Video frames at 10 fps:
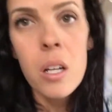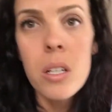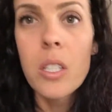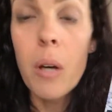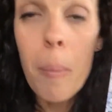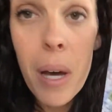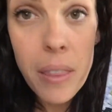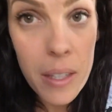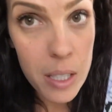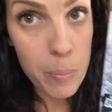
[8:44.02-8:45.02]
So I
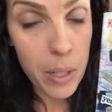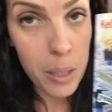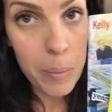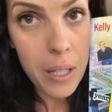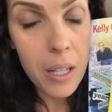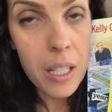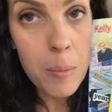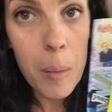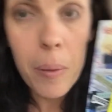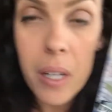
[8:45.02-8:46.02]
bought this book because
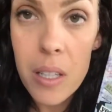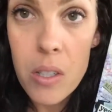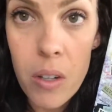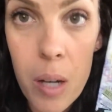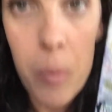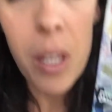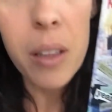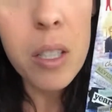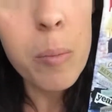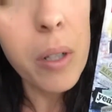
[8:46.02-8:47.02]
people on Instagram were like,
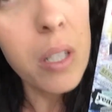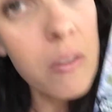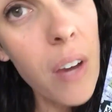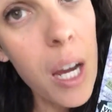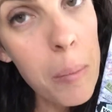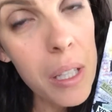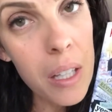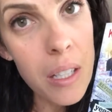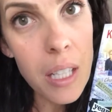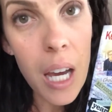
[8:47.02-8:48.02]
this book is
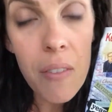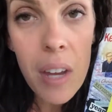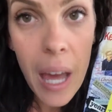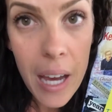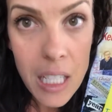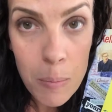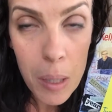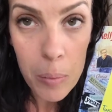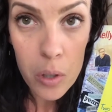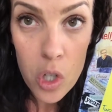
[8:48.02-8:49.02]
fabulous. I even asked
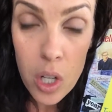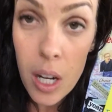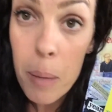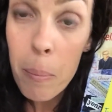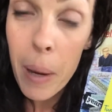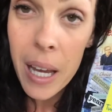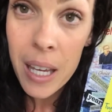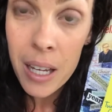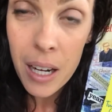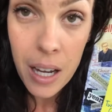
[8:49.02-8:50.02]
people, should I buy
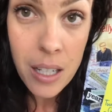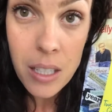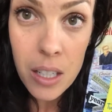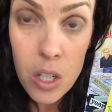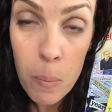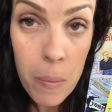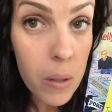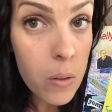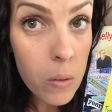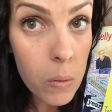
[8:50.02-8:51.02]
it? I teach
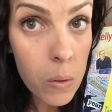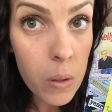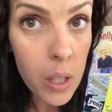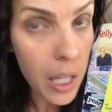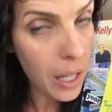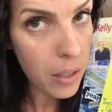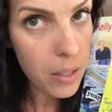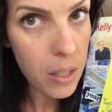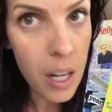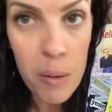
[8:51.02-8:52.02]
middle school
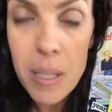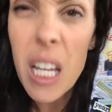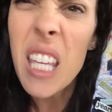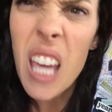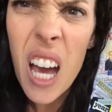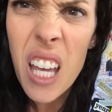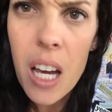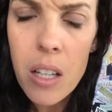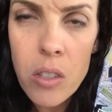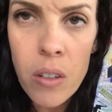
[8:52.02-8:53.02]
ELs. And I was like, yeah,
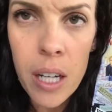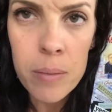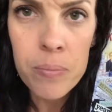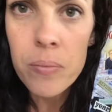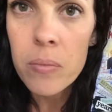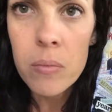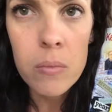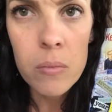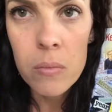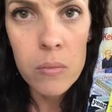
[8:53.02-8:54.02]
yeah, it's great.
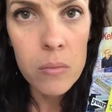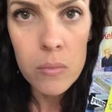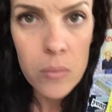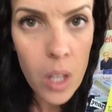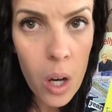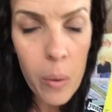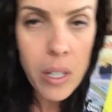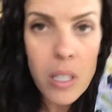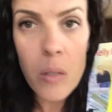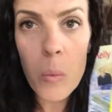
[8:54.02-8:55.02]
No, it
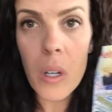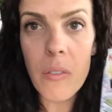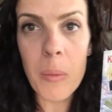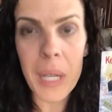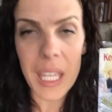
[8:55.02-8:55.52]
doesn't work for my